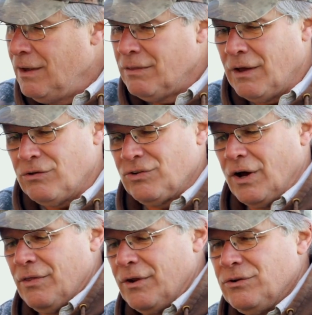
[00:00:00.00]
they
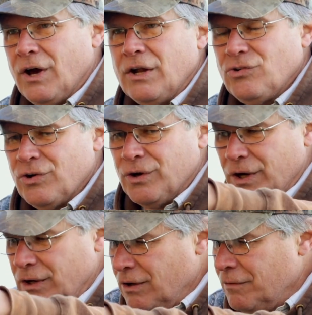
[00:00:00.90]
sell the Dutch
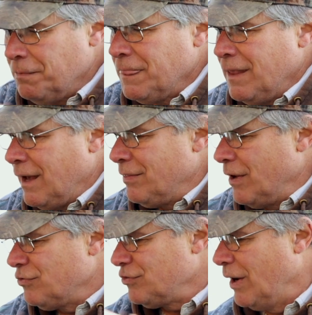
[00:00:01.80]
hood, and
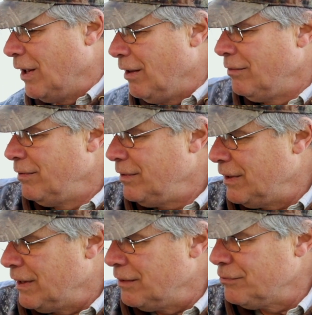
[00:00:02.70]
they sell
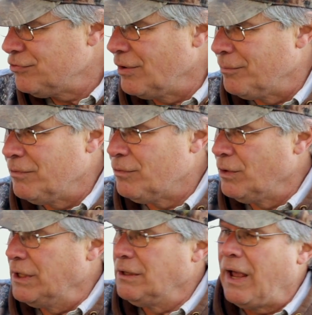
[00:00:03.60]
some
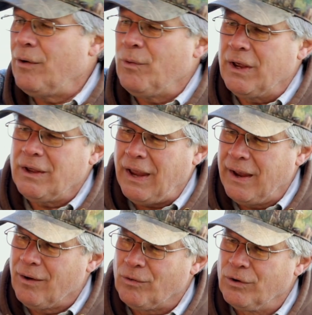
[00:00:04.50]
really lightweight
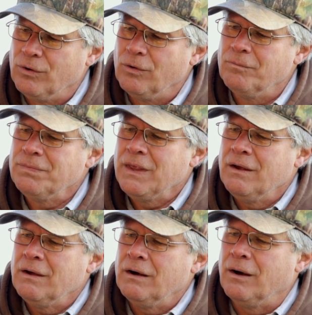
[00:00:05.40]
kangaroo
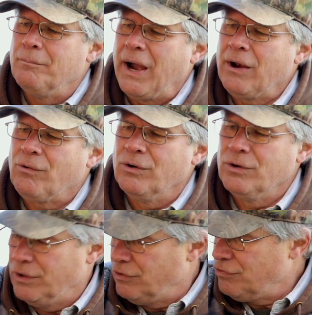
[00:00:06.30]
micro hoods